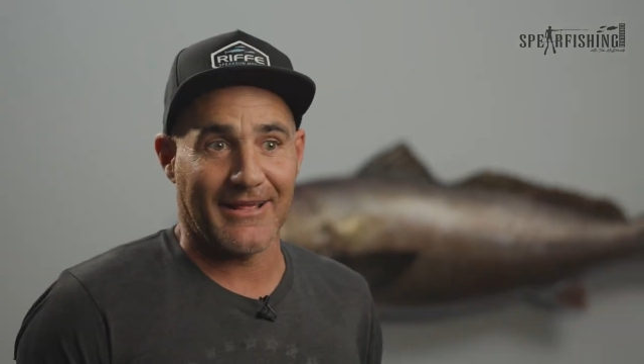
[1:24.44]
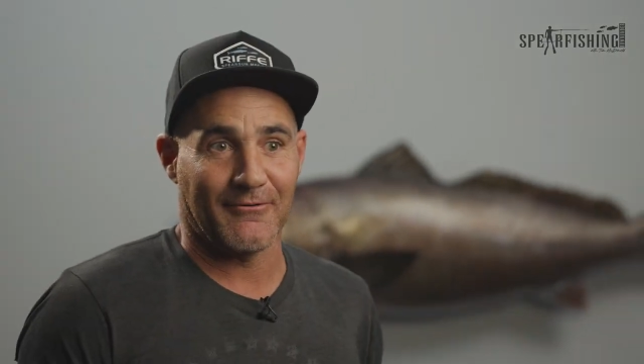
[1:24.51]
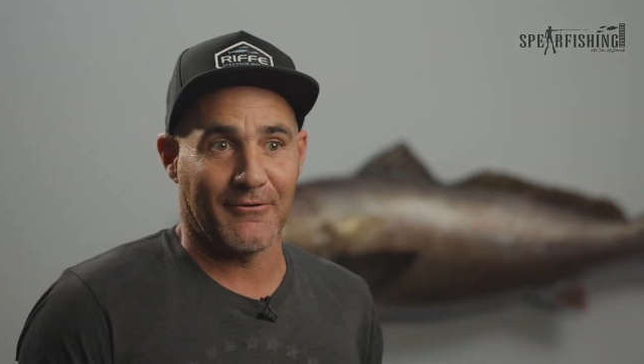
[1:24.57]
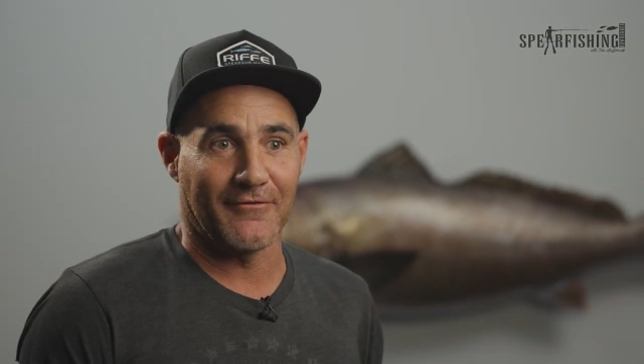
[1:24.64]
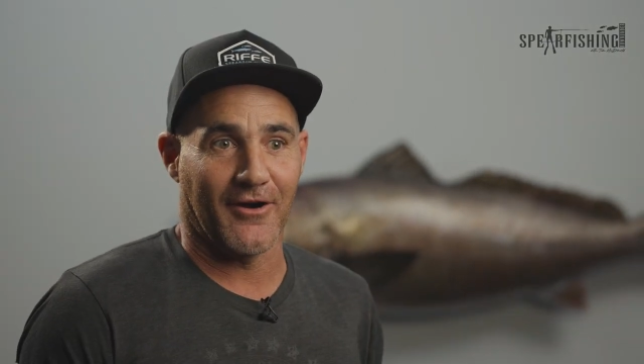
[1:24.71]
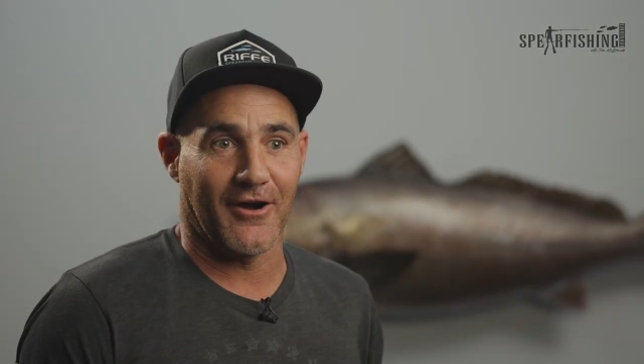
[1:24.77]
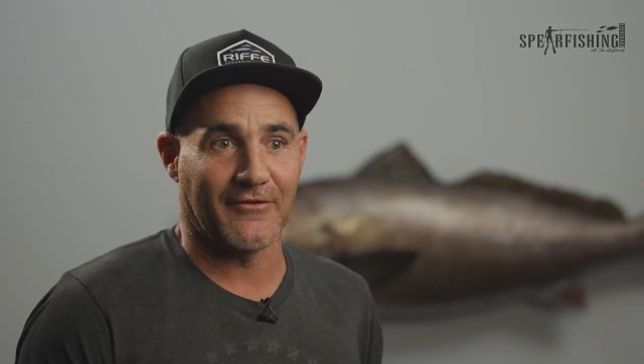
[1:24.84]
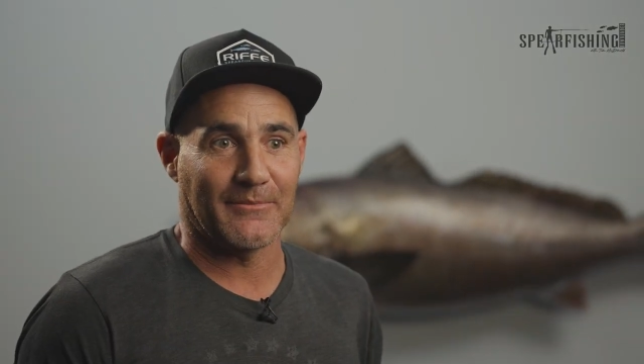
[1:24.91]
of that
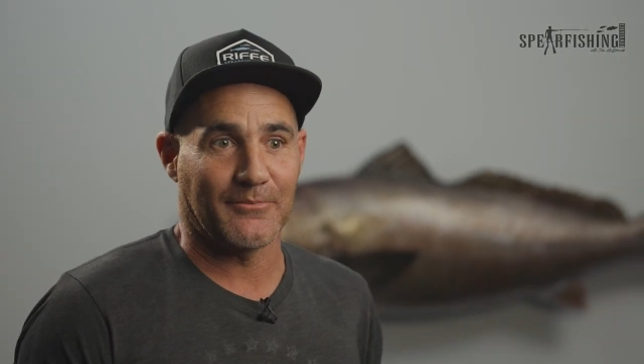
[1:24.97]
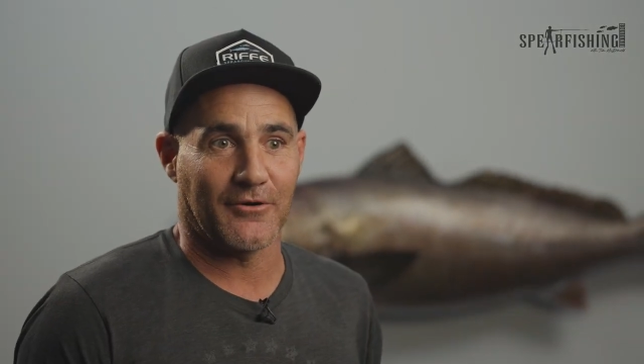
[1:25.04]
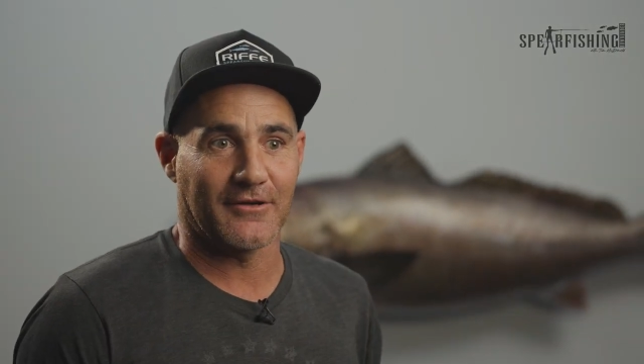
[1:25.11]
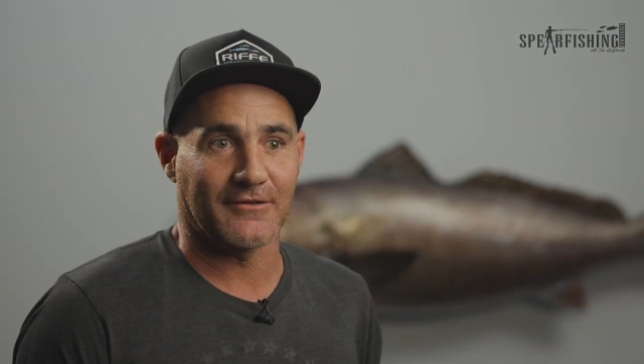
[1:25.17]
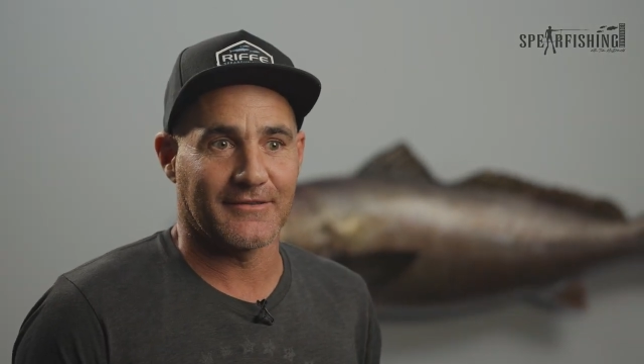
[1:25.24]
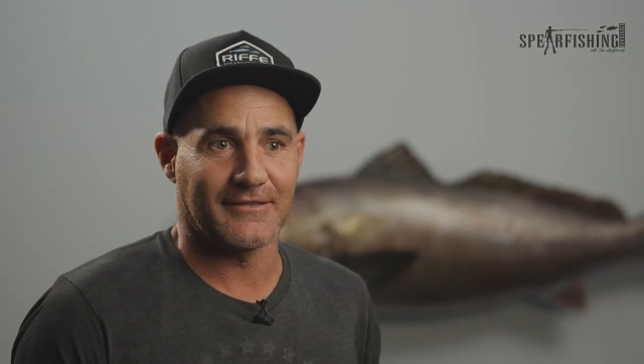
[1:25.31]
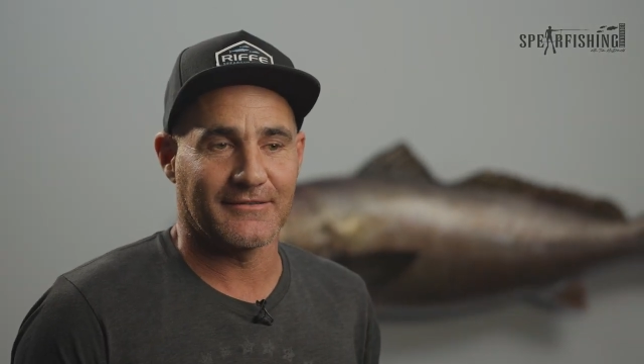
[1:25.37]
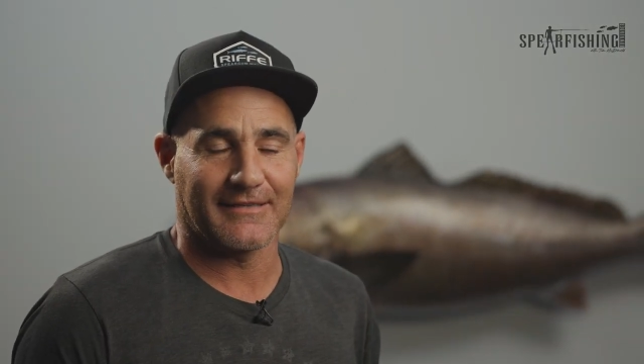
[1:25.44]
reviving
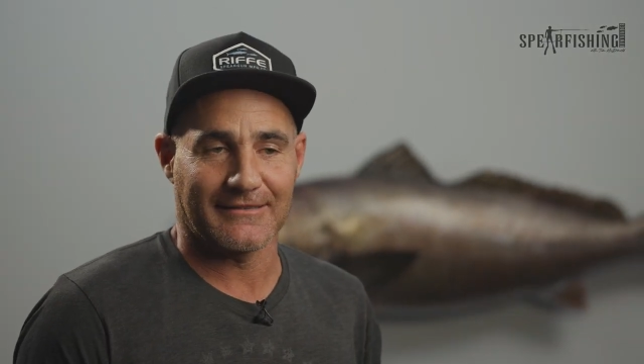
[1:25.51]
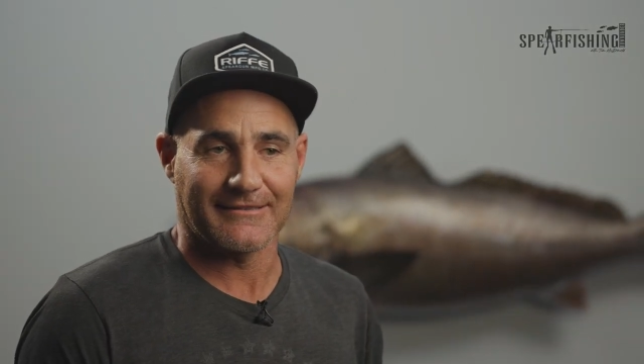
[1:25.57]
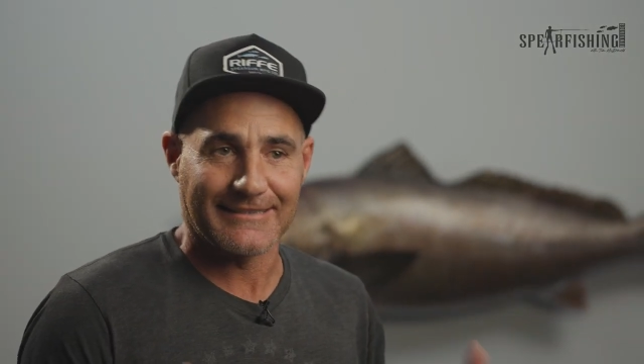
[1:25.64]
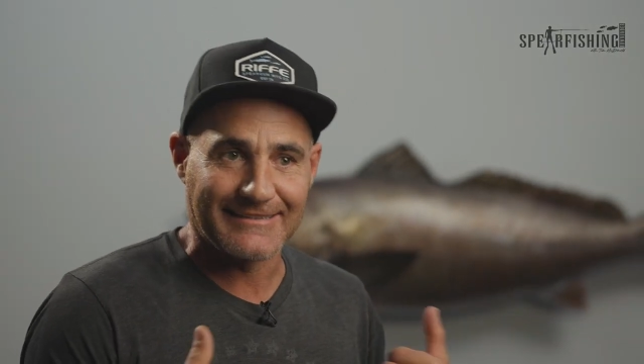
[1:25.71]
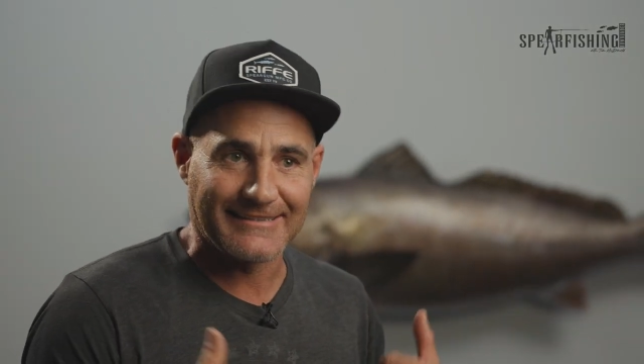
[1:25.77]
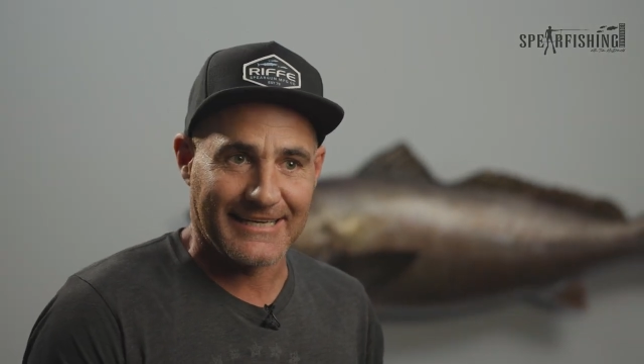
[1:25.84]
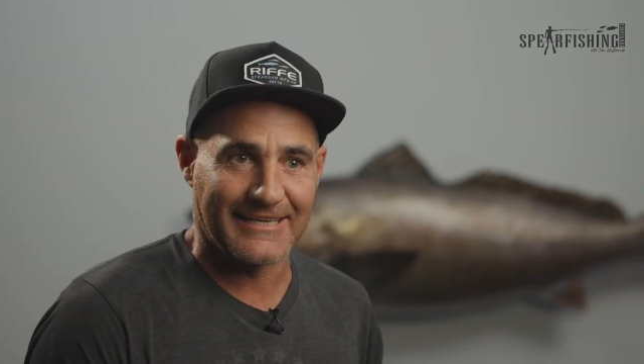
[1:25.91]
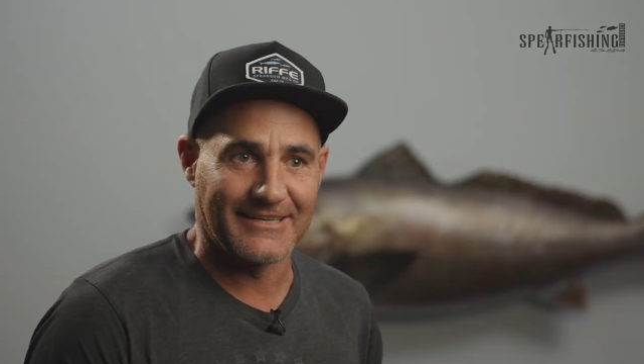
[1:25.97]
process, as I
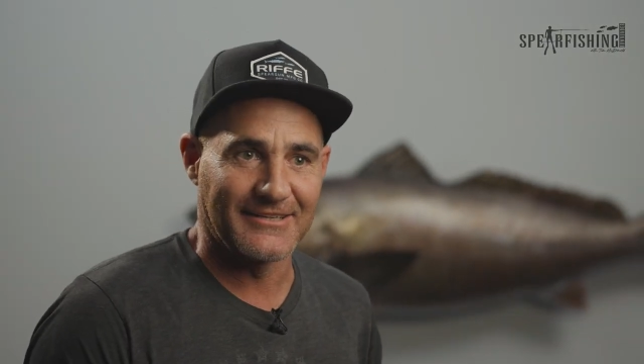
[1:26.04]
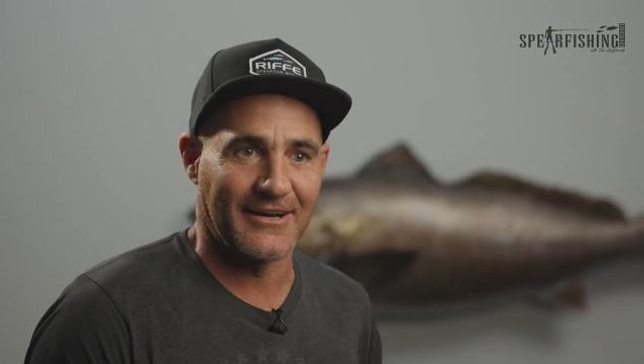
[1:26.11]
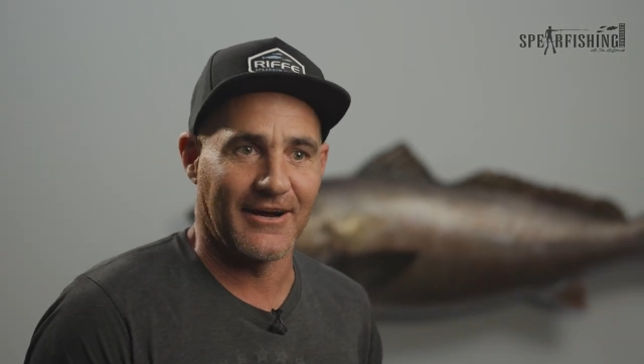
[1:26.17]
said,